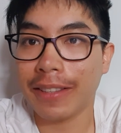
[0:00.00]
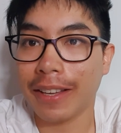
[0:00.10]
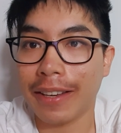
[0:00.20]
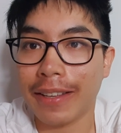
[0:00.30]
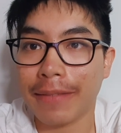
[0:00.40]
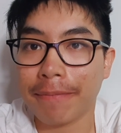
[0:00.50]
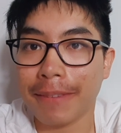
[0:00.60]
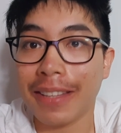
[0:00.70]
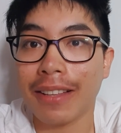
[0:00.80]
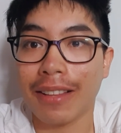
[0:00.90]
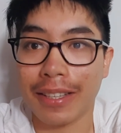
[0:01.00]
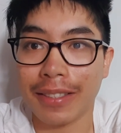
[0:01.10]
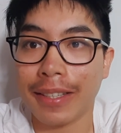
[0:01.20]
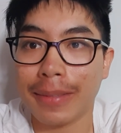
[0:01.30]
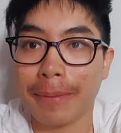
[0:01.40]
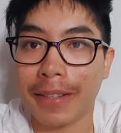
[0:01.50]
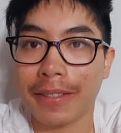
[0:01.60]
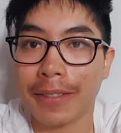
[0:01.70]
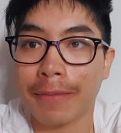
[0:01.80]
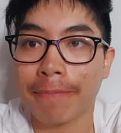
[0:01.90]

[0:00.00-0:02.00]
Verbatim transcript: learning in the last six months.